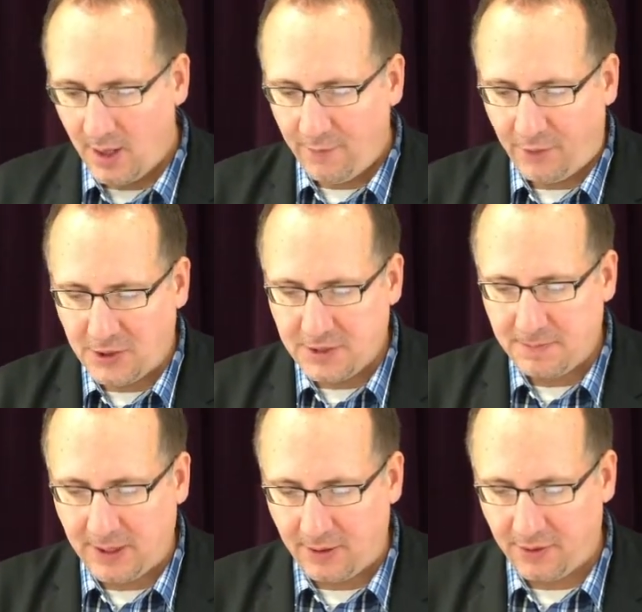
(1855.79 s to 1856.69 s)
1
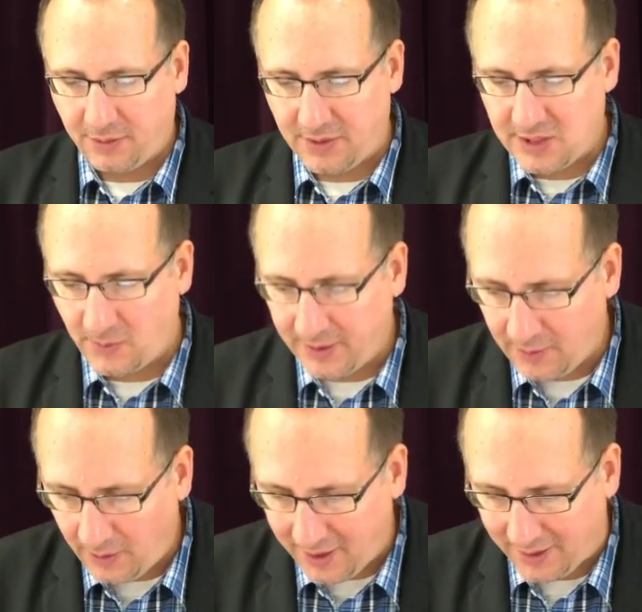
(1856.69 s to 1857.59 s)
Peter
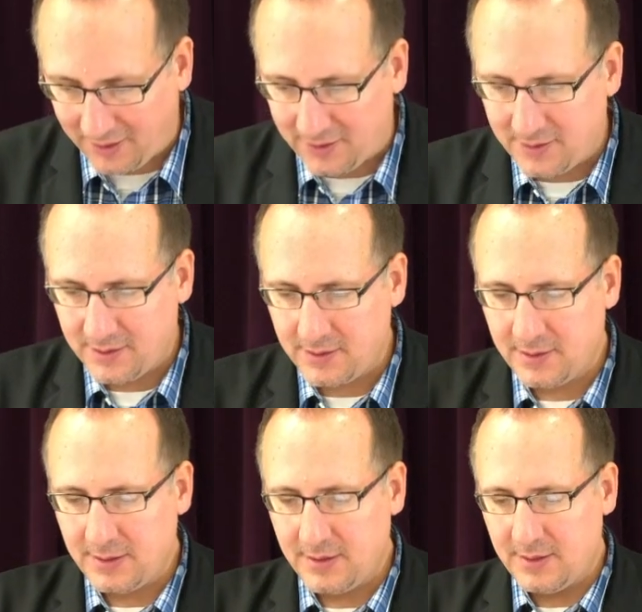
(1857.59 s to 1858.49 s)
3:21,
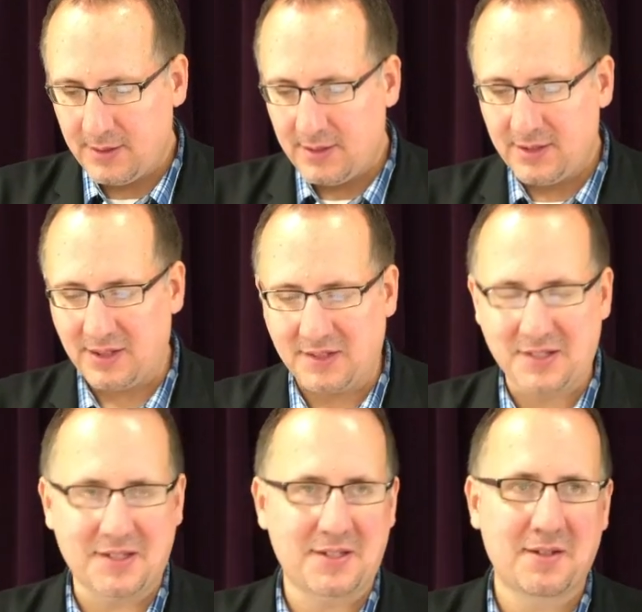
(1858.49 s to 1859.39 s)
this
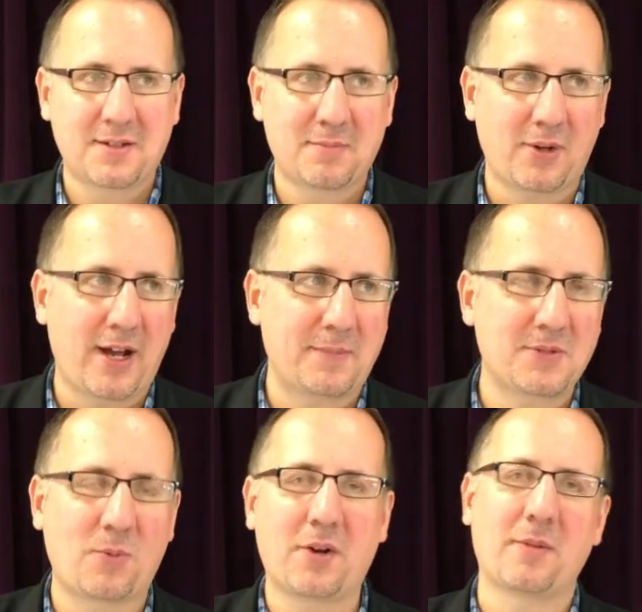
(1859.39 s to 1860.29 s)
is
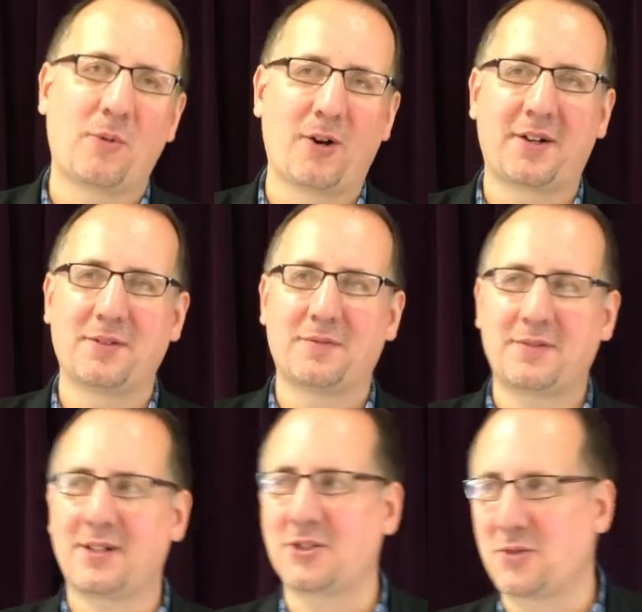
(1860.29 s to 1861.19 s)
perhaps one of the more
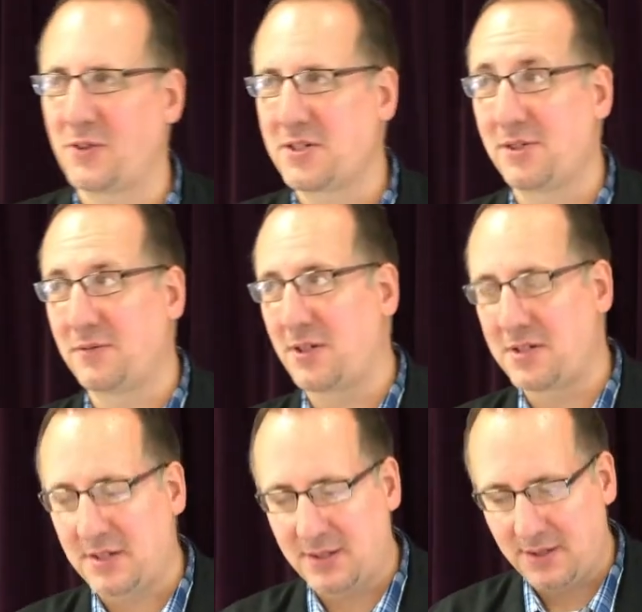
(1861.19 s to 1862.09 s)
controversial
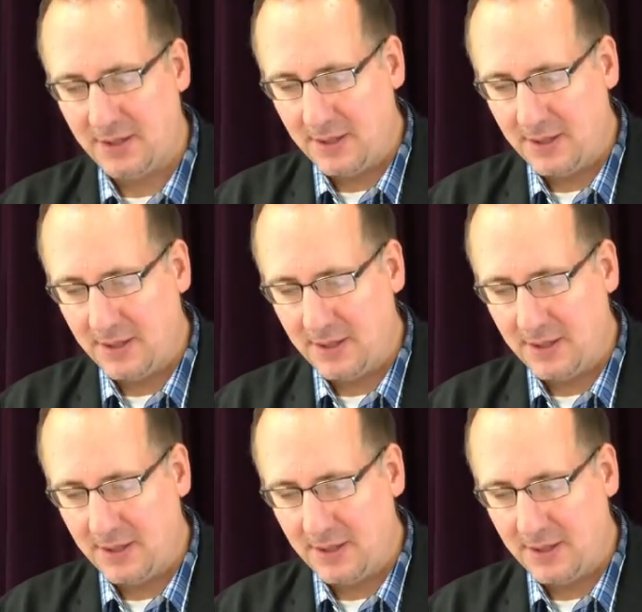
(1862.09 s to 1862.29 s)
verses,